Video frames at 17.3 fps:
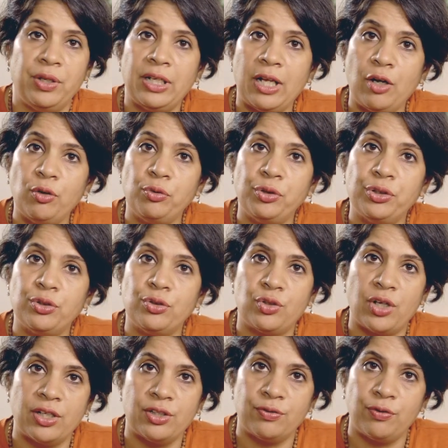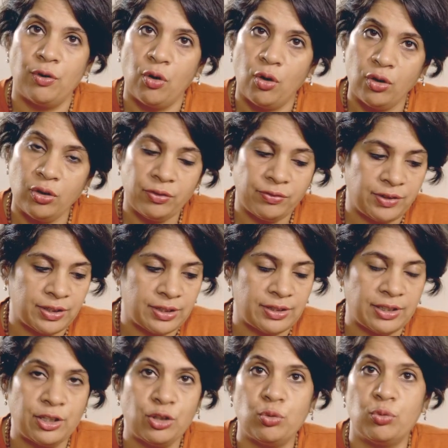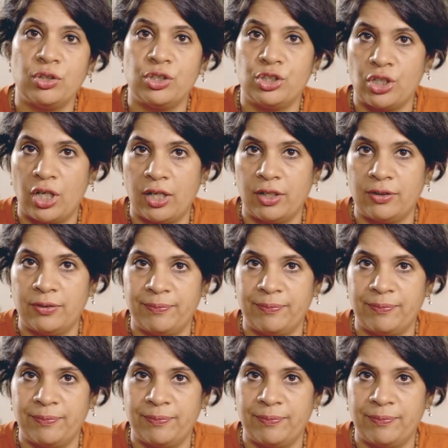are now going to transfer all of this into a jar.